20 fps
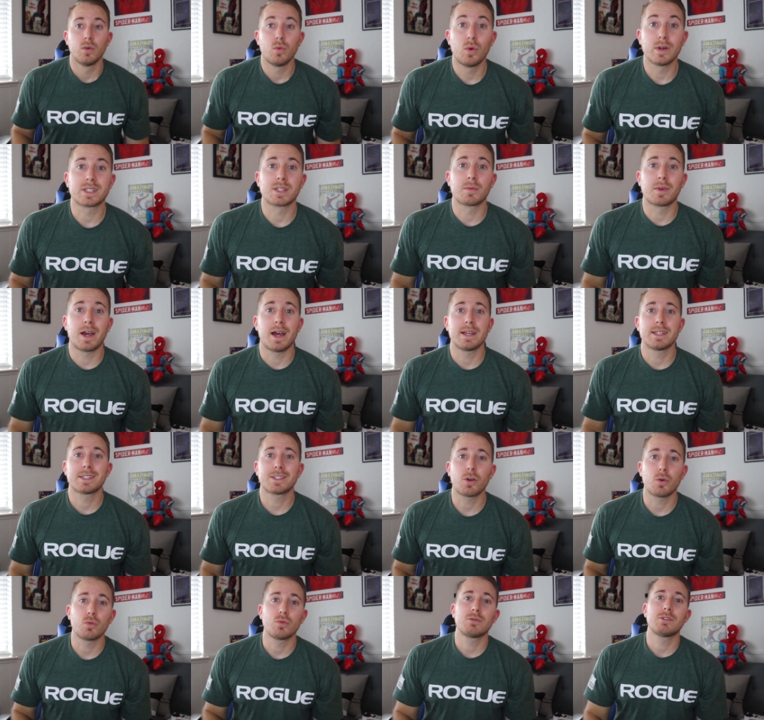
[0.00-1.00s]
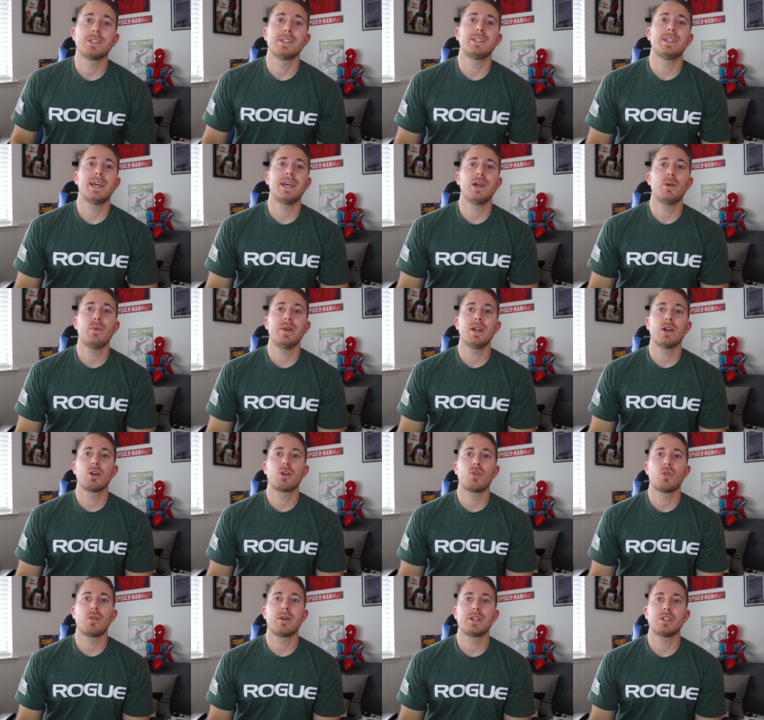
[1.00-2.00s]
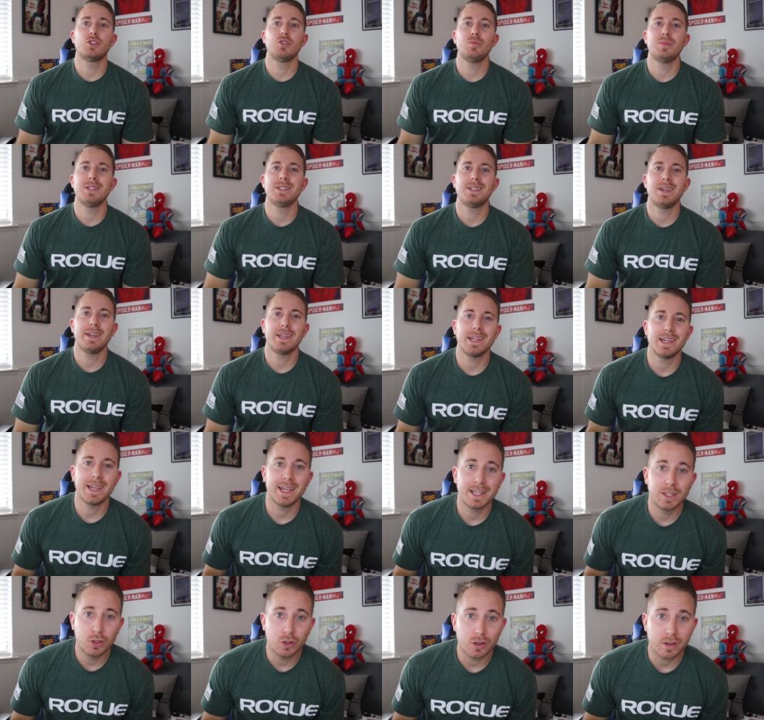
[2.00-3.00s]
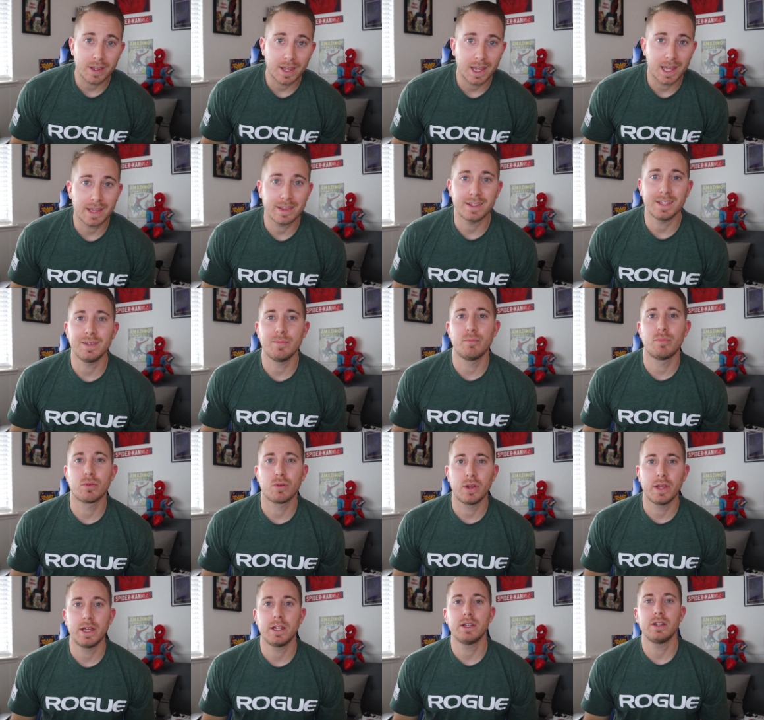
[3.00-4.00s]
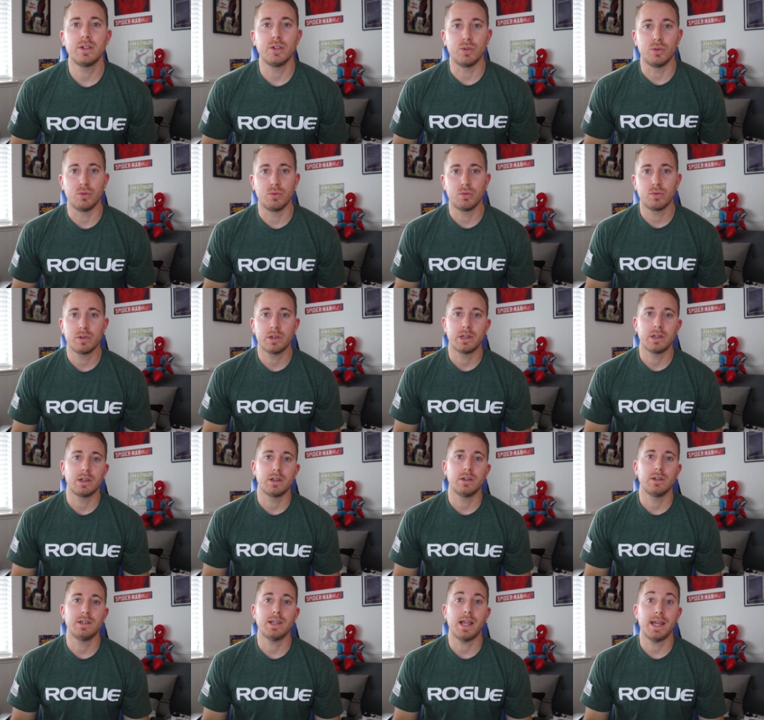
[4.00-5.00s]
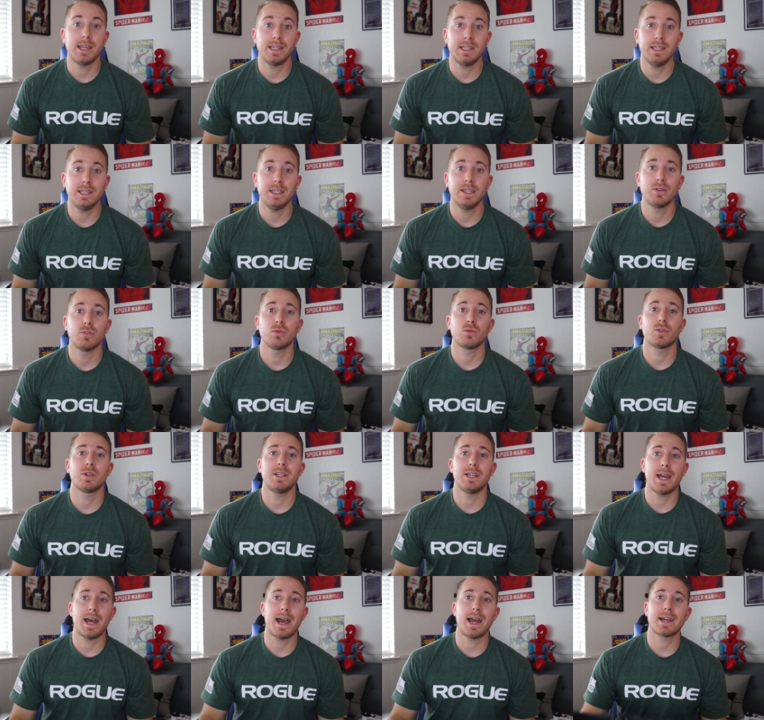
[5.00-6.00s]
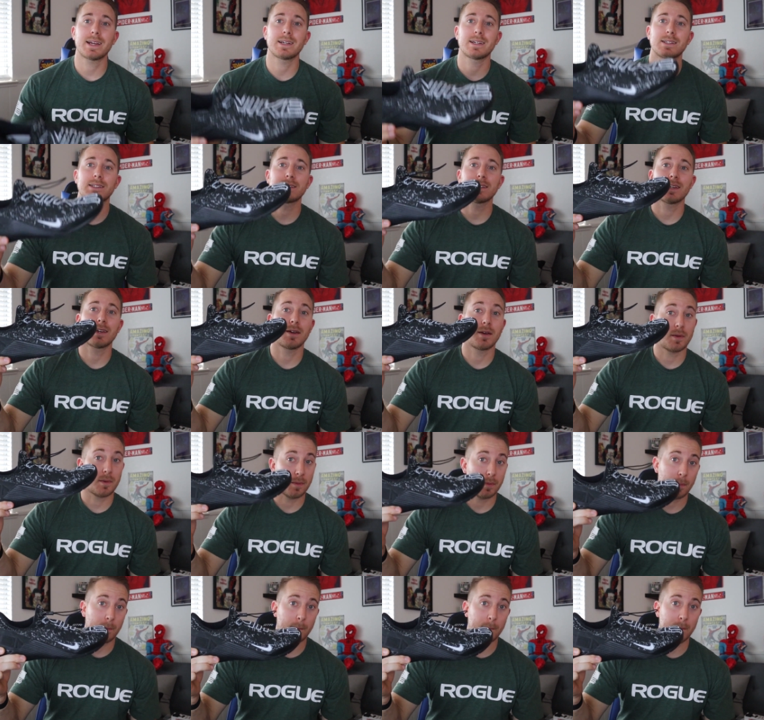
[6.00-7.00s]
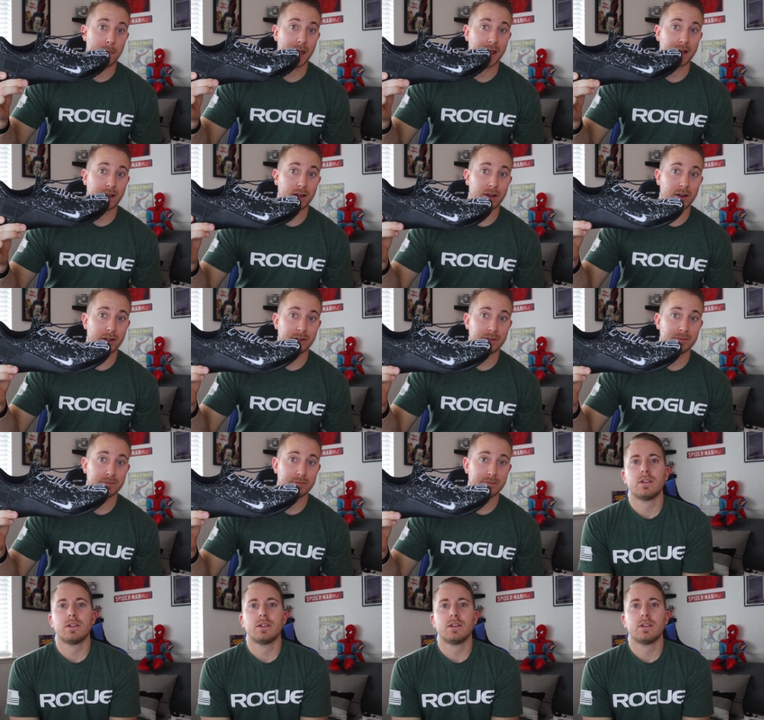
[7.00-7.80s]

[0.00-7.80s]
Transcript: What's up, guys? So today we are going to be taking a look at the brand new Nike React Metcon.